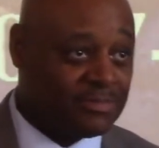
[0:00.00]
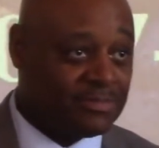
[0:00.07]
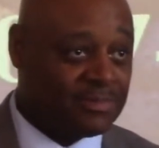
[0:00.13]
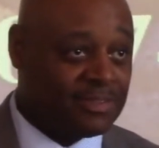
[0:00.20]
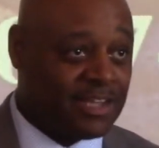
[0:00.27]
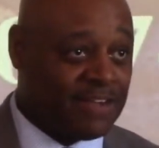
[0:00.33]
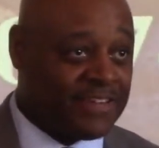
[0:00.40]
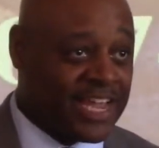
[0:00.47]

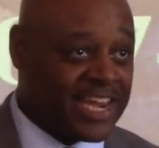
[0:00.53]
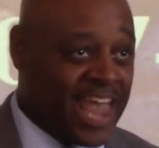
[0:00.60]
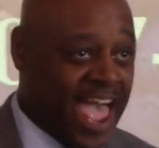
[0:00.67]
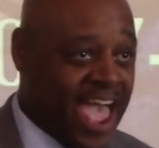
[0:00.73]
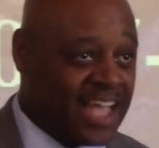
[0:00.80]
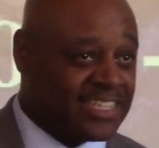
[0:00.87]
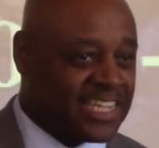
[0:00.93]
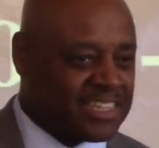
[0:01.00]
I've had to
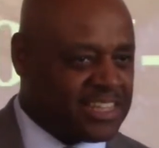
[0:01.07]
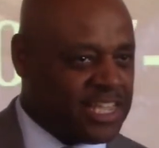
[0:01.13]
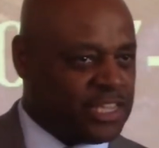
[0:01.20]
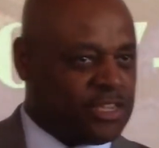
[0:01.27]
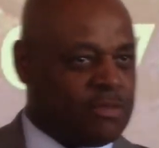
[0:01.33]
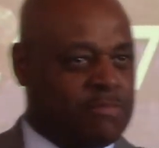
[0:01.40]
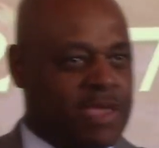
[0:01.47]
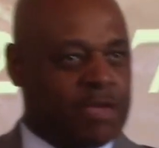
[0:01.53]
ask, I
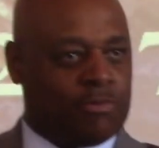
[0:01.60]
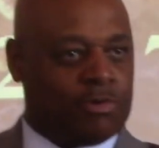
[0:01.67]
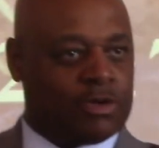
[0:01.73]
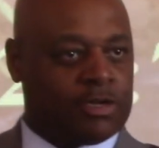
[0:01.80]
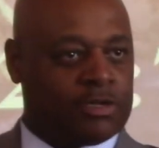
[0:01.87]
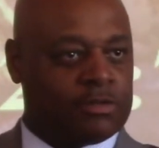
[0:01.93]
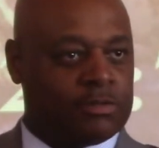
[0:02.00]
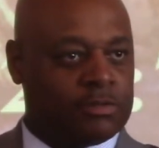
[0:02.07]
think you may
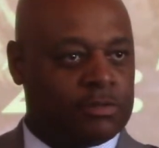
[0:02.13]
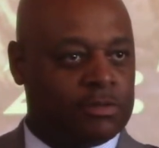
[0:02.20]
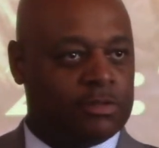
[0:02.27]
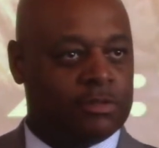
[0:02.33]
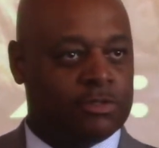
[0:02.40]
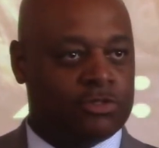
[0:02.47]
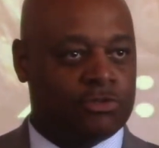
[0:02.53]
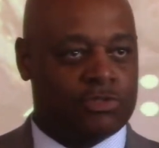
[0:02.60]
want
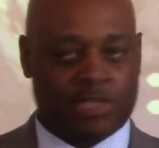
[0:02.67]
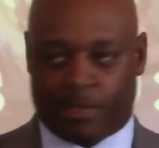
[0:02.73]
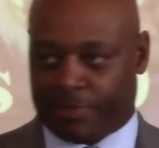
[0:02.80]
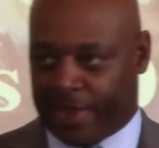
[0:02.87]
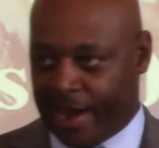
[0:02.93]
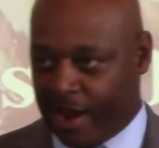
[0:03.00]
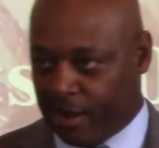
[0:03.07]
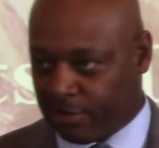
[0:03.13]
to do
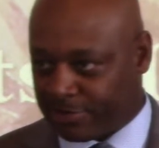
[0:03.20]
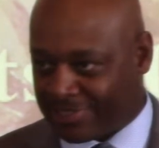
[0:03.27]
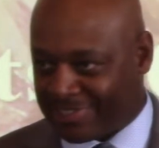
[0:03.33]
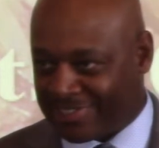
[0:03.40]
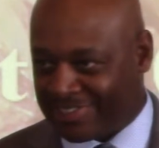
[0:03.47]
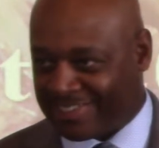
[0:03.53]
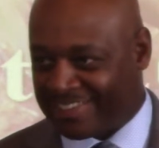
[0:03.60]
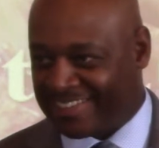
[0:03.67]
something
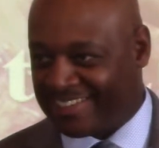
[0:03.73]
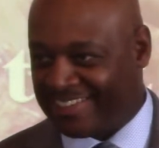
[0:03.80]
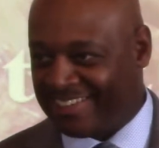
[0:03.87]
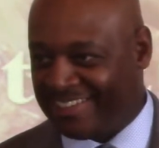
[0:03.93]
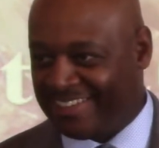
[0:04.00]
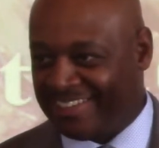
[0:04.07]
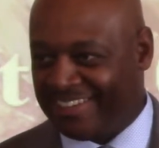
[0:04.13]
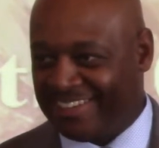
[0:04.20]
else.
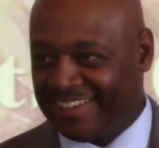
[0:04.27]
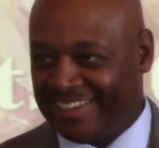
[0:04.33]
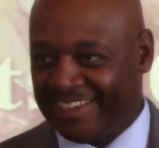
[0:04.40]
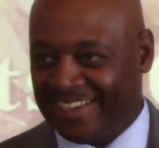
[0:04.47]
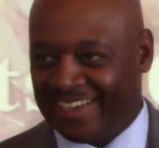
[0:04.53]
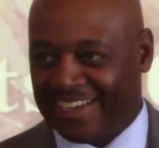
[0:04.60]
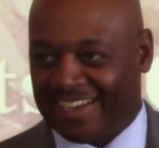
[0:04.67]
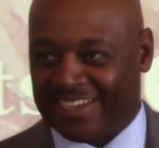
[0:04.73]

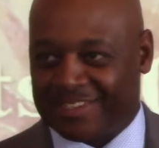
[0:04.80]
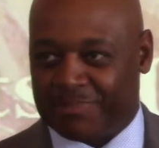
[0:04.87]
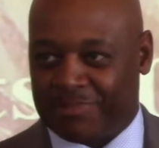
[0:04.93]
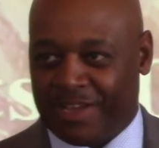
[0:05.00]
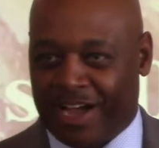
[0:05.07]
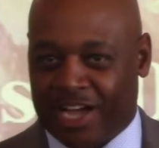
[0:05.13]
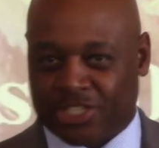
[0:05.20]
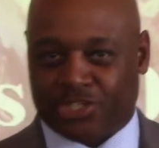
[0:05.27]
Because
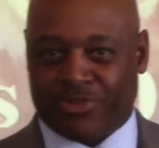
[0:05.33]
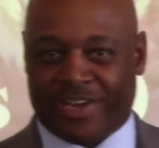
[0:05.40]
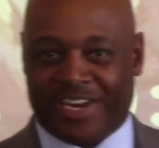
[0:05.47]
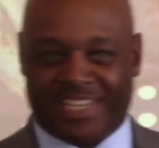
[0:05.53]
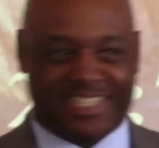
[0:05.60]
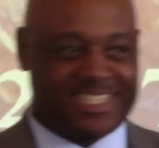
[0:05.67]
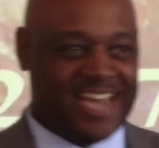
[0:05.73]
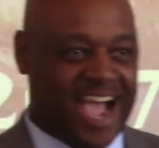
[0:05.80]
ushering
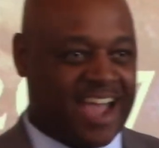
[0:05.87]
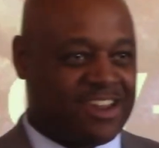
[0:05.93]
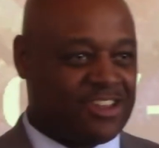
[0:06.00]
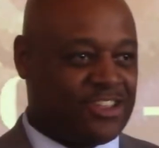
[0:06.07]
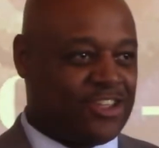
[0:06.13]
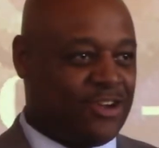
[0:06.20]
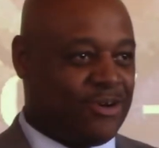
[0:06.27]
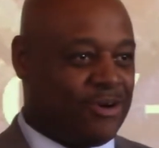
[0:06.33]
is
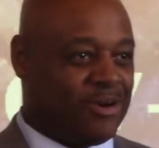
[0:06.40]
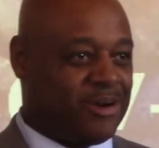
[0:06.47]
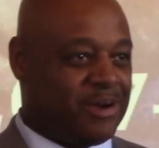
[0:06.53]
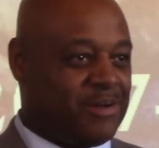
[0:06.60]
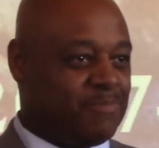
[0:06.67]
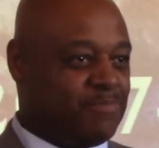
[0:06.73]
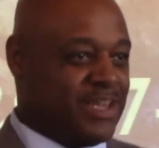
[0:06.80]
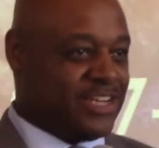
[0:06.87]
not
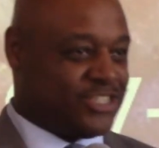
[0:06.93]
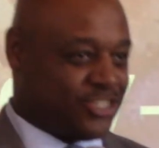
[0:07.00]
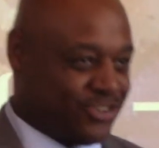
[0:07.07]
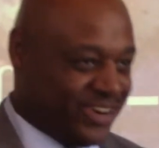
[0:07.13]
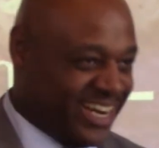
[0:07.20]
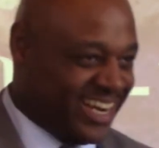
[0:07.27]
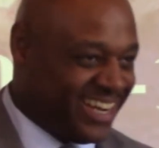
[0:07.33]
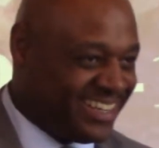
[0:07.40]
your
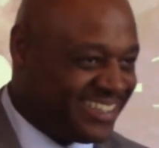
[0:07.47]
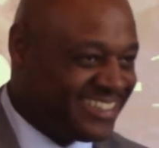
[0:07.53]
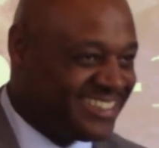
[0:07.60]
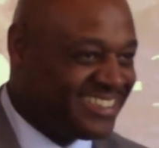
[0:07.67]
ministry.